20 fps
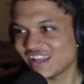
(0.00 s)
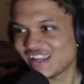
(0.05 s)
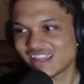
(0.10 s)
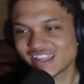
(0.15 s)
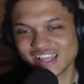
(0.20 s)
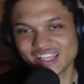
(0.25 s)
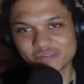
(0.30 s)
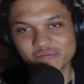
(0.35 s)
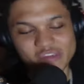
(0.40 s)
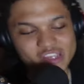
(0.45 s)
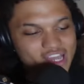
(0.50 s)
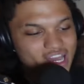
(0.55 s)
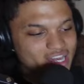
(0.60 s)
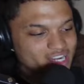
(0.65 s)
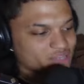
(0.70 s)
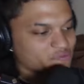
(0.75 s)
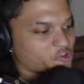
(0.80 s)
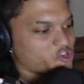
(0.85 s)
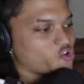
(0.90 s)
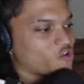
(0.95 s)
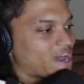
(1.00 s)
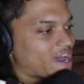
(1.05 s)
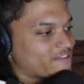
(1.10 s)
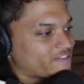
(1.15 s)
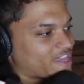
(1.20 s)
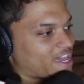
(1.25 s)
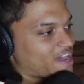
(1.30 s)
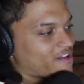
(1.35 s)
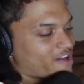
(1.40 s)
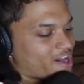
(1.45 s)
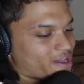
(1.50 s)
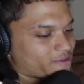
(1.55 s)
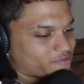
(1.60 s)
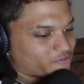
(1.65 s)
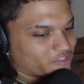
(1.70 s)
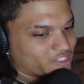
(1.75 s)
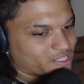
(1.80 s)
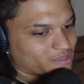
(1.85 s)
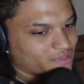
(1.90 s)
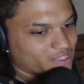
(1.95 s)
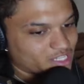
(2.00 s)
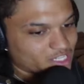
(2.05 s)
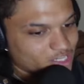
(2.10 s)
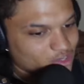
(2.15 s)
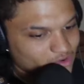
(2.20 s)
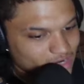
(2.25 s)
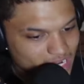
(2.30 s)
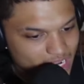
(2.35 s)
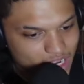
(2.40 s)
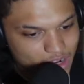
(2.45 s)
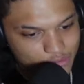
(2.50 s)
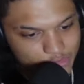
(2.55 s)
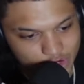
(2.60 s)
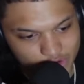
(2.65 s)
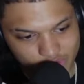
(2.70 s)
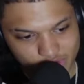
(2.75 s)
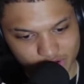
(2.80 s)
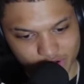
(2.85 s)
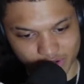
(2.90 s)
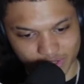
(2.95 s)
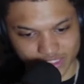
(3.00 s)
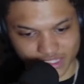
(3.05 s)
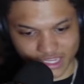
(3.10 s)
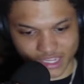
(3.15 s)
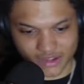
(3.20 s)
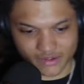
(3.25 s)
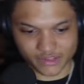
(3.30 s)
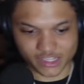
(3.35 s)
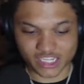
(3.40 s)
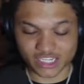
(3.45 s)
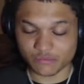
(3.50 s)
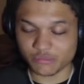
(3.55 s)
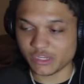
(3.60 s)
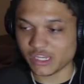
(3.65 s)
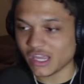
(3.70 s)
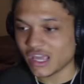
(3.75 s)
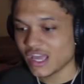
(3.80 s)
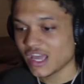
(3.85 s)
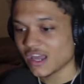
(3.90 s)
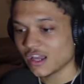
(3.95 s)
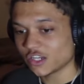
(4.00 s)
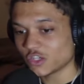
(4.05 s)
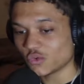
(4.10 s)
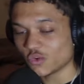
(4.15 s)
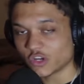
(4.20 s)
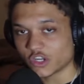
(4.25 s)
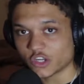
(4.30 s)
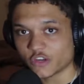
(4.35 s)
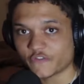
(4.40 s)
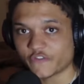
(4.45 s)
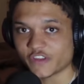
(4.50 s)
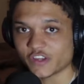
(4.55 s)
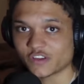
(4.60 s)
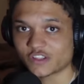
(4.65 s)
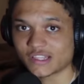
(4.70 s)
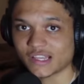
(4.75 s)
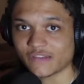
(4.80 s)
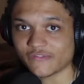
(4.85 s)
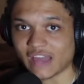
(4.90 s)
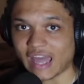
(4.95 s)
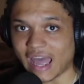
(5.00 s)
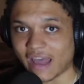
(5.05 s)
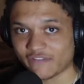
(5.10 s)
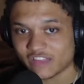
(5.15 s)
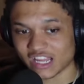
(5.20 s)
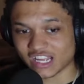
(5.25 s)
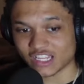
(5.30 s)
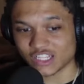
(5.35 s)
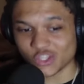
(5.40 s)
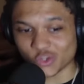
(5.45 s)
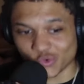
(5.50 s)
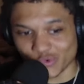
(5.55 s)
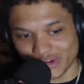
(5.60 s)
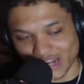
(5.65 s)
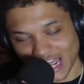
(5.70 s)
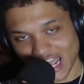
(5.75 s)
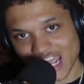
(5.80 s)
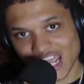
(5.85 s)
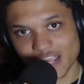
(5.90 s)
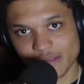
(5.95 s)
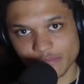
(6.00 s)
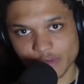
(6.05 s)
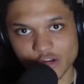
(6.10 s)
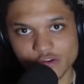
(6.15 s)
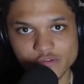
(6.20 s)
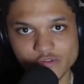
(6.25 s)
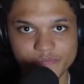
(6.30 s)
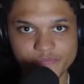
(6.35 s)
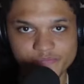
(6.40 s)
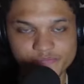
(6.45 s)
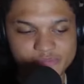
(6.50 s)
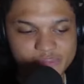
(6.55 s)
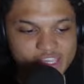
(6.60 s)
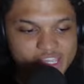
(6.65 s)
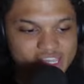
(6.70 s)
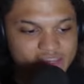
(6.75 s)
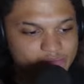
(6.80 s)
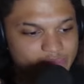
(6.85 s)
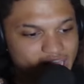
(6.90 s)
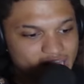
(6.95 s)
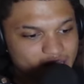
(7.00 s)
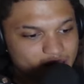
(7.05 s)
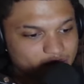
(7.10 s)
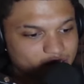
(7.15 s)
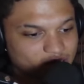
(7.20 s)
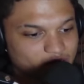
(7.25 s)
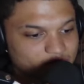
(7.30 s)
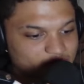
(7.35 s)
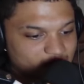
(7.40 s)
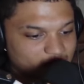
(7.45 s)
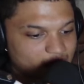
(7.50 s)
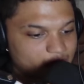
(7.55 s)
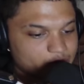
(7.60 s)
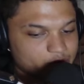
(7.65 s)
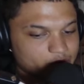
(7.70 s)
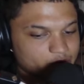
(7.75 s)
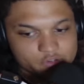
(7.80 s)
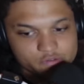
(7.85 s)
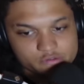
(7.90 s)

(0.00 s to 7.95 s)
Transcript: Let's be honest, bro. You don't have to have ops for something to go down, bro. You know what I'm saying? You could just be doing good for yourself and have like a little name, bro. And bam, something could happen, bro.